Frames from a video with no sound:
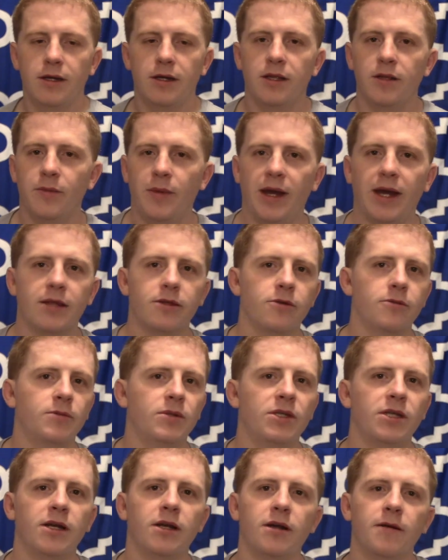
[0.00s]
the
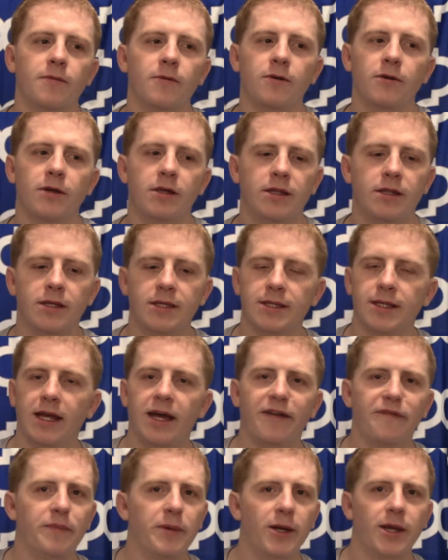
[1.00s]
bathroom's terrible and this
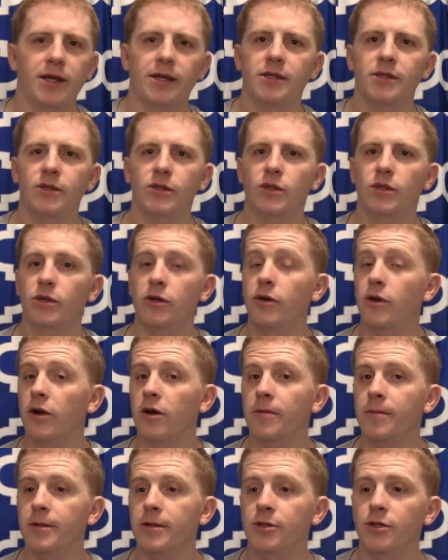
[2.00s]
lav mic is
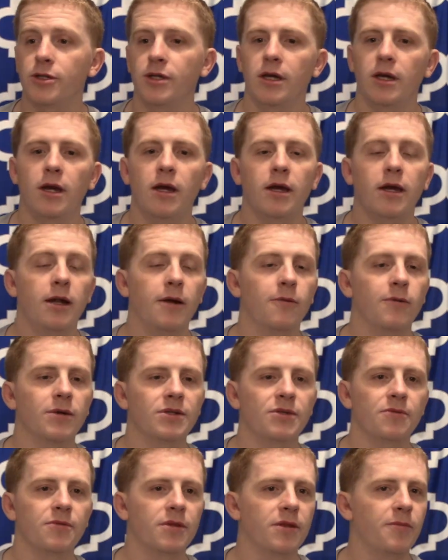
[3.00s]
garbage. And I
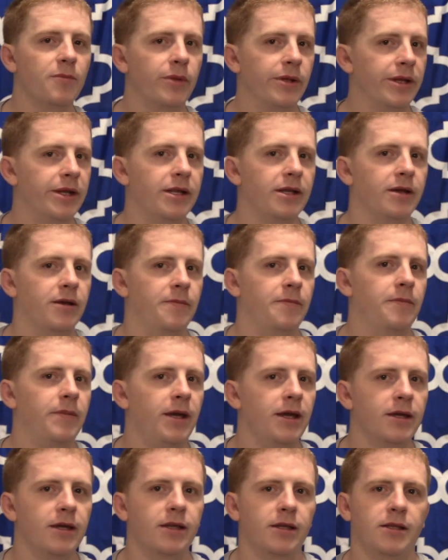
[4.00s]
wasn't really planning on
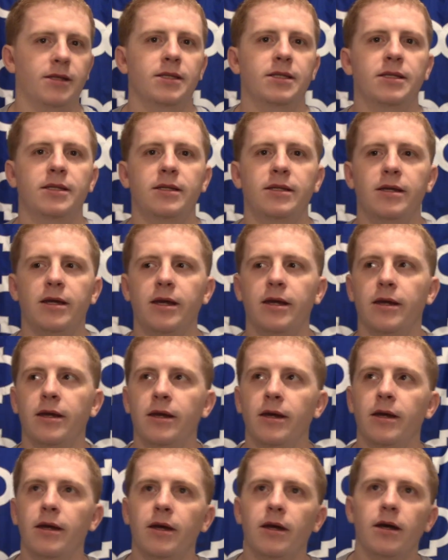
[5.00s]
making this tonight,
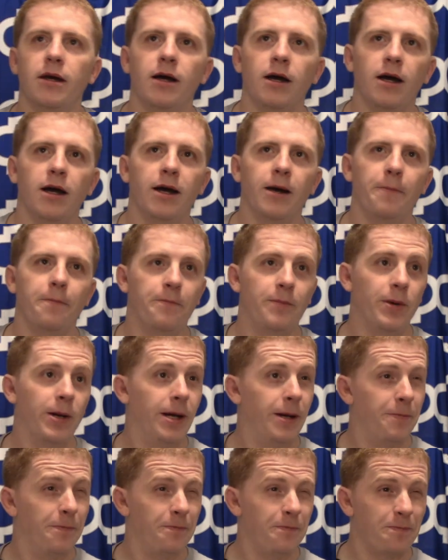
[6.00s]
uh,
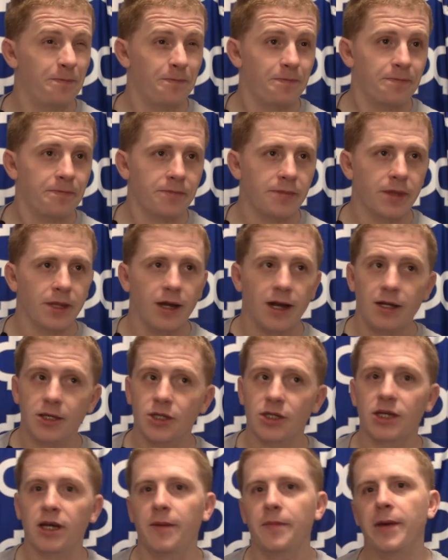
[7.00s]
but I
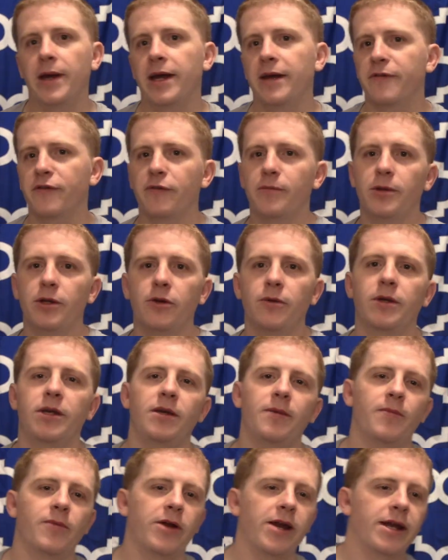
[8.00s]
just got back from
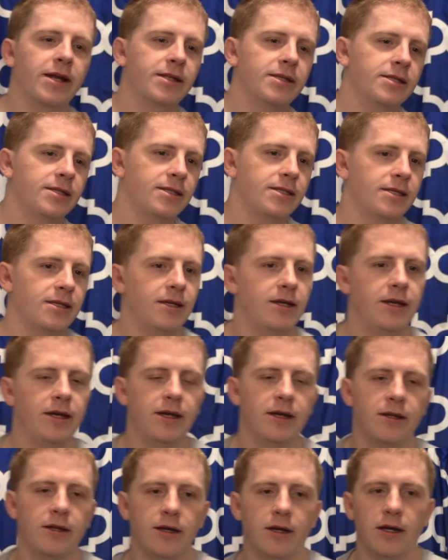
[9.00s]
nogi practice
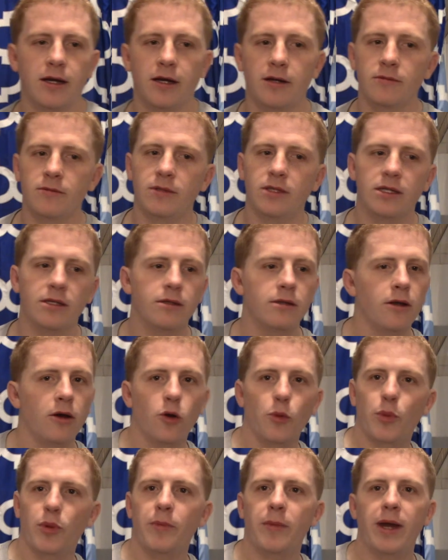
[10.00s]
and uh, did
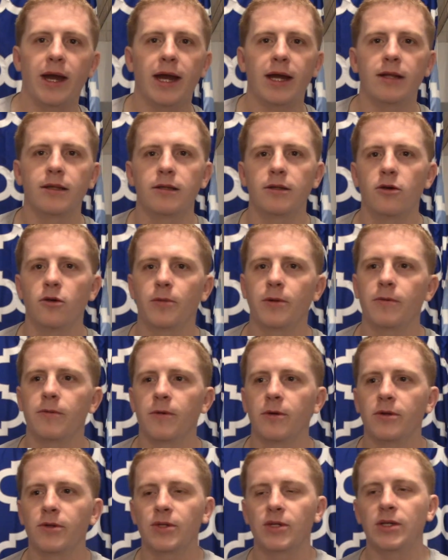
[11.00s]
open mat, open
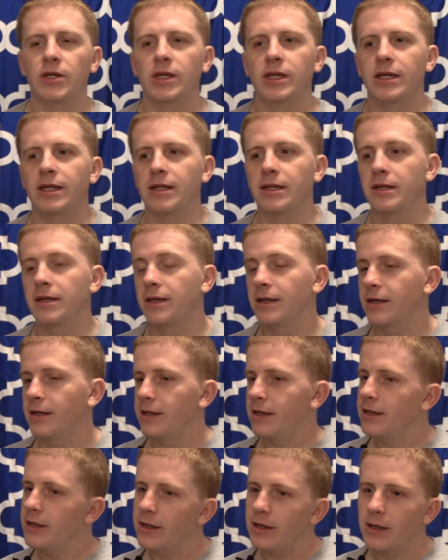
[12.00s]
rolls, and
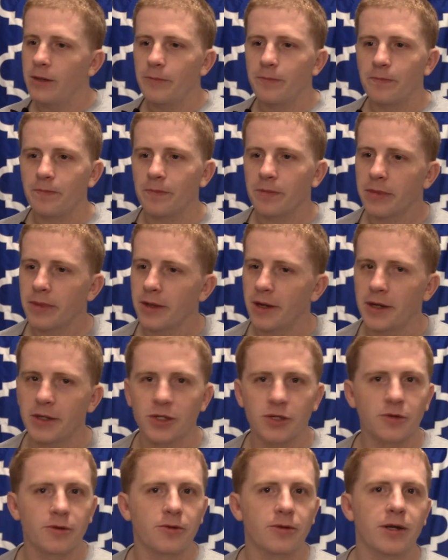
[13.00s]
I
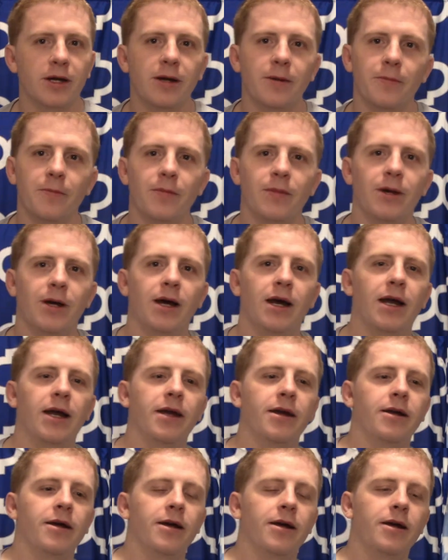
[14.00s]
screwed up.
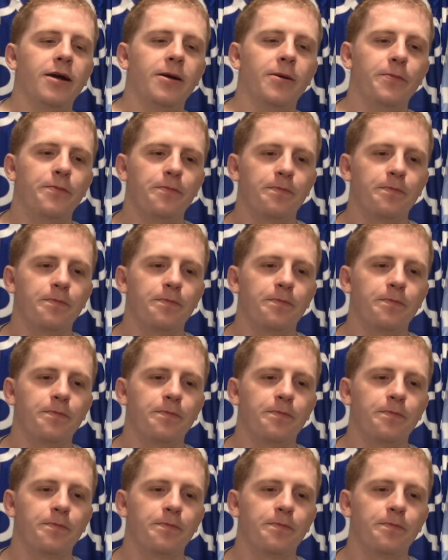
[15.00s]
I uh,